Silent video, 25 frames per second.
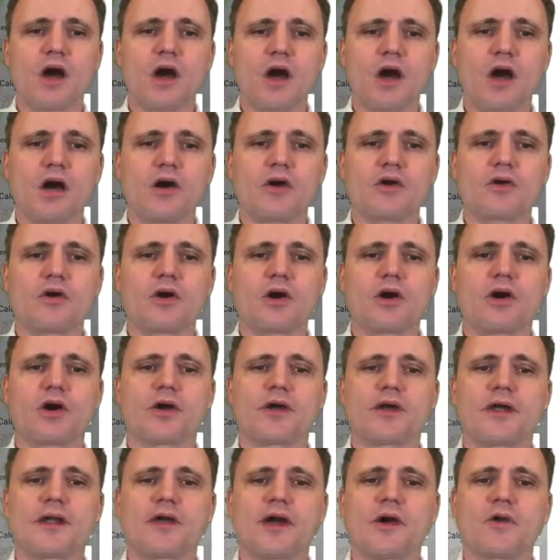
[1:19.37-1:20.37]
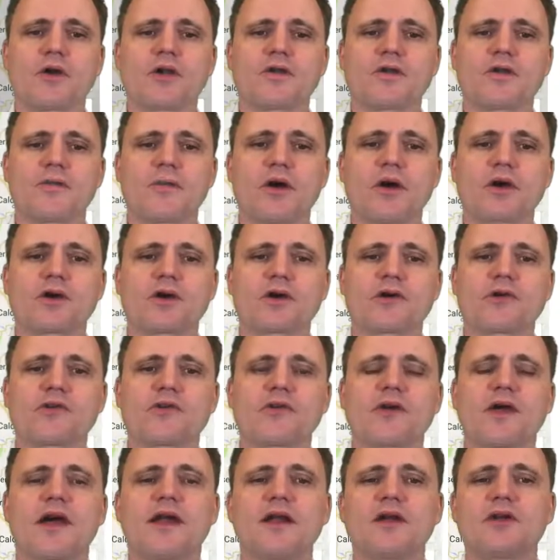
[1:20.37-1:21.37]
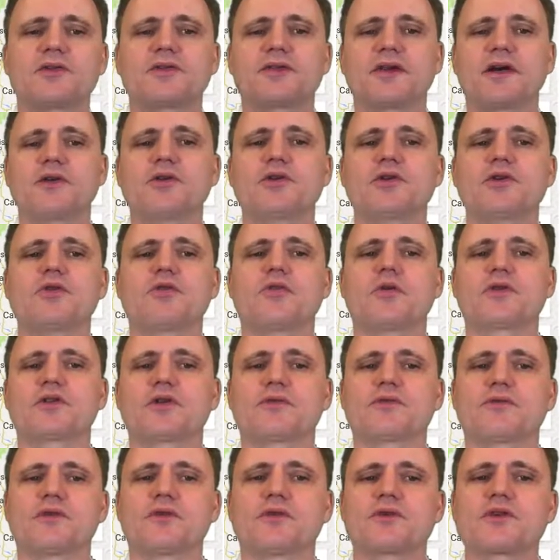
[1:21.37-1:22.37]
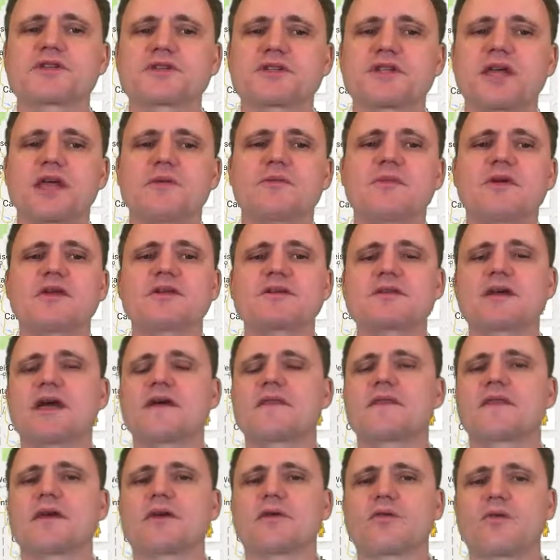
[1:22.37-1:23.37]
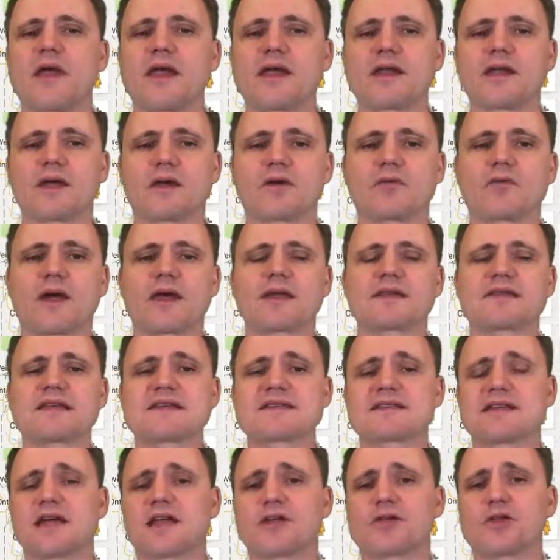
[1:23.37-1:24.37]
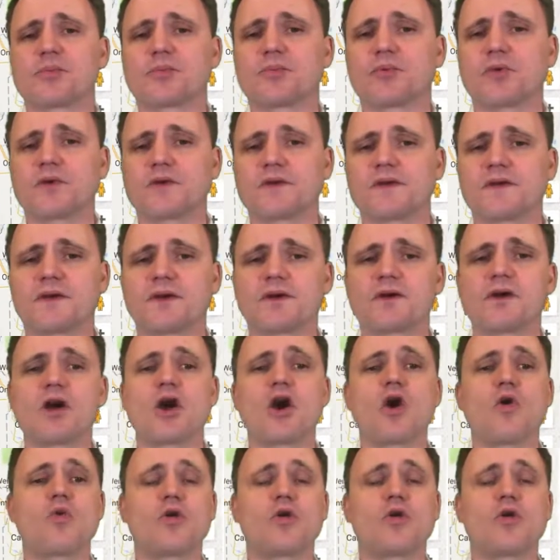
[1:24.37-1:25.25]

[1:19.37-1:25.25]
on one of the markers, and it'll tell you what the florist name is and their rating, right? That's kind of the point here.